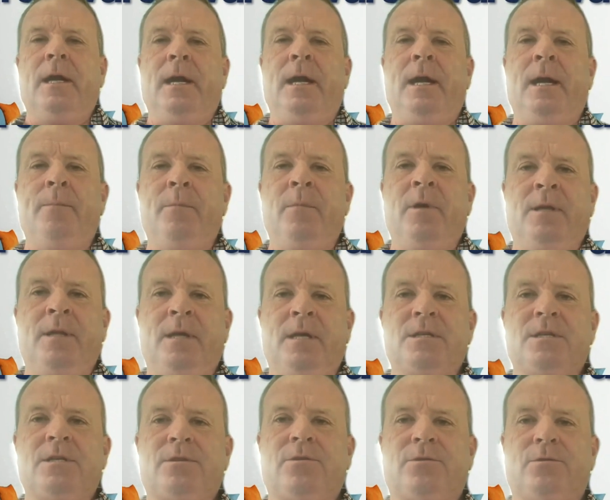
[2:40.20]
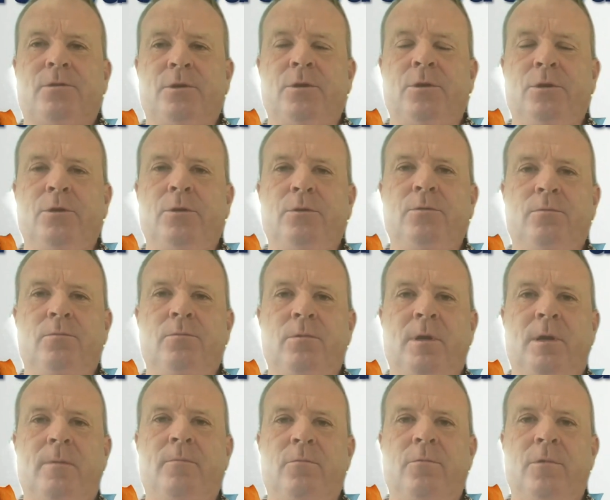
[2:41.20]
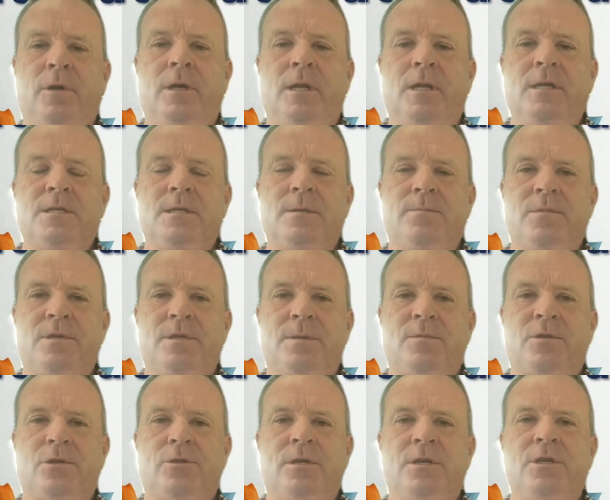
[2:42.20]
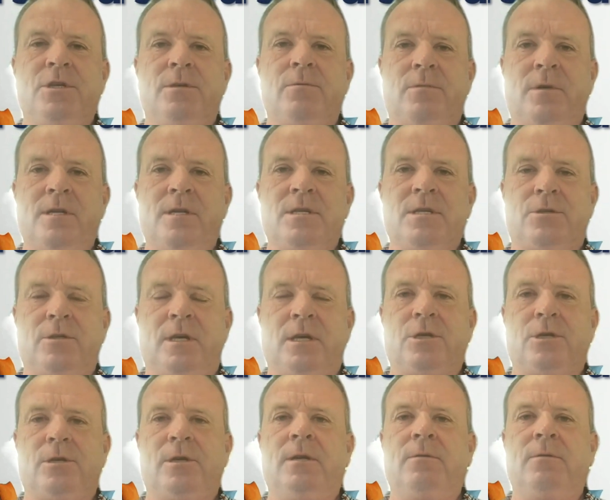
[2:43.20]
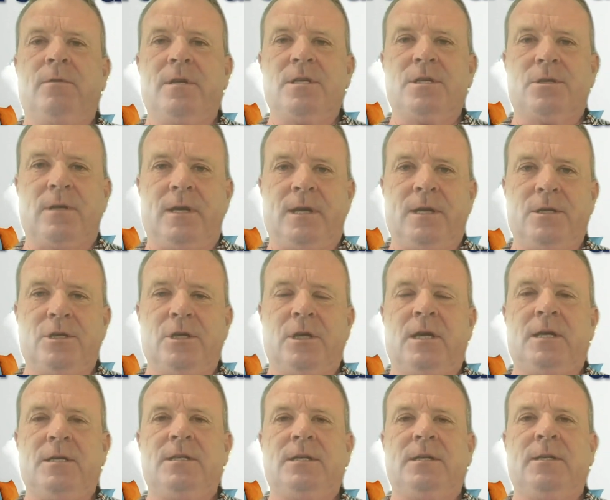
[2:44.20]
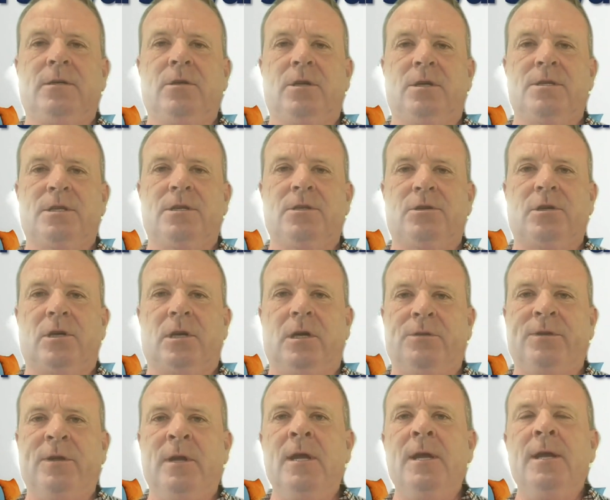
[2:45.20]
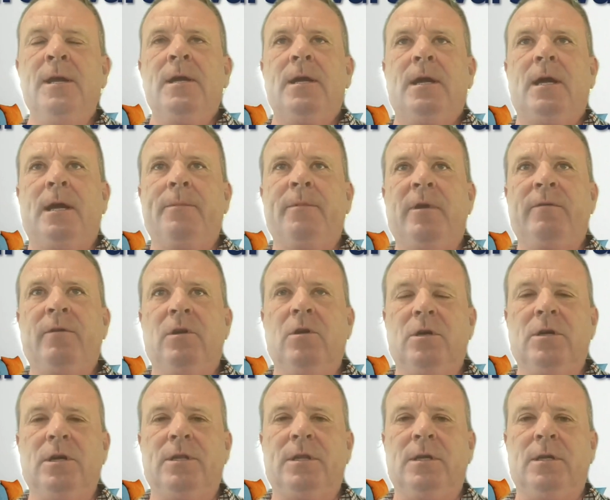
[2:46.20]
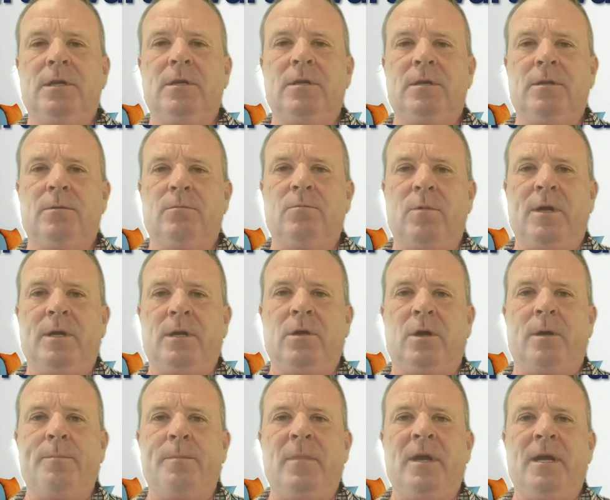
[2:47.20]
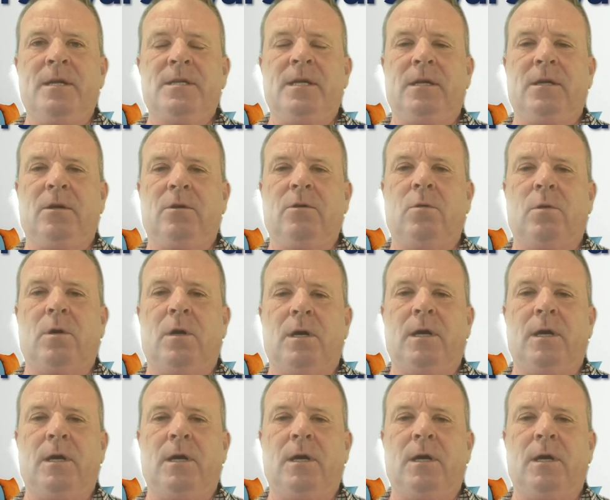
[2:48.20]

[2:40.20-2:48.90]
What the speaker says: and that's through really some stringent restructuring, re-strategizing, and cost controls. If you look at when Opmantec